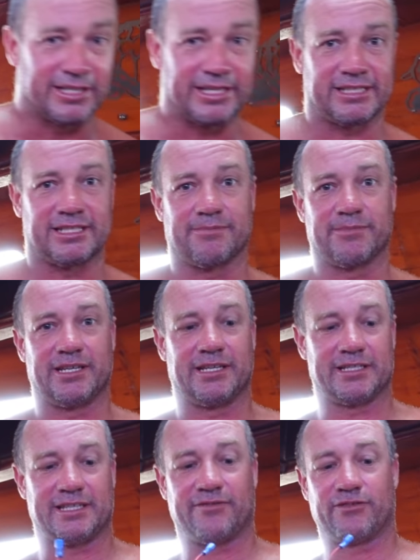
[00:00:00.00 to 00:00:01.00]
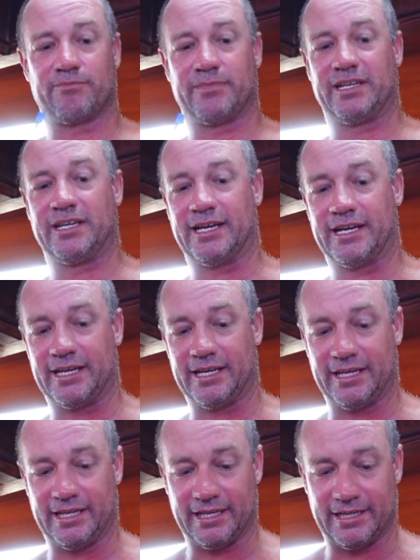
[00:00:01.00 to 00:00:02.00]
next to me has given me
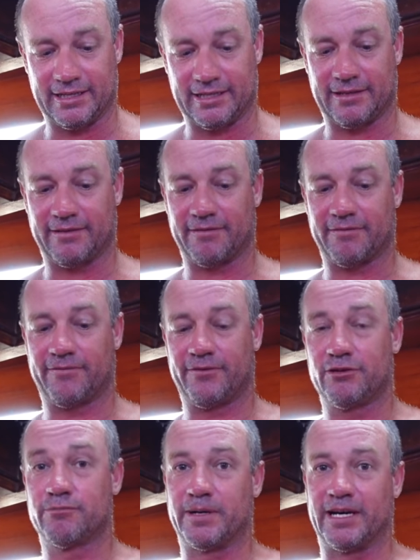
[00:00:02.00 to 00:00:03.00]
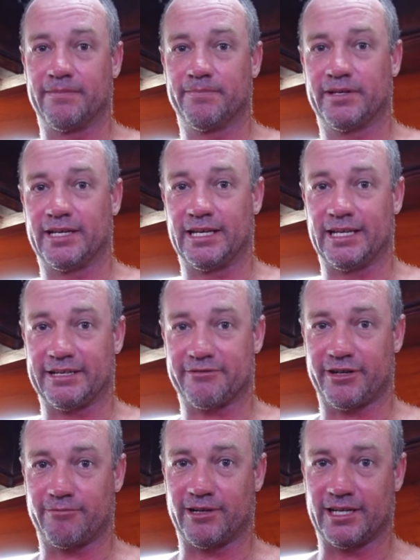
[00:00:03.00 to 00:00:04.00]
a fuel pump,
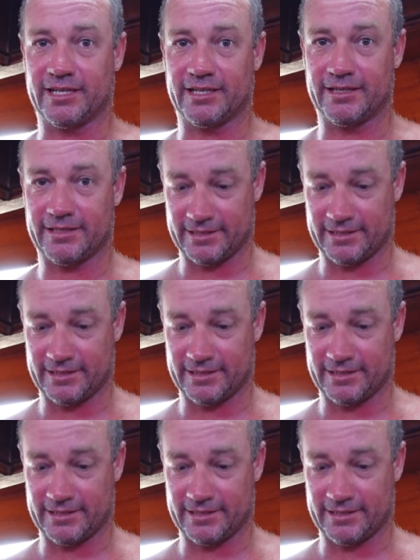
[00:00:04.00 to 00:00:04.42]
electric one,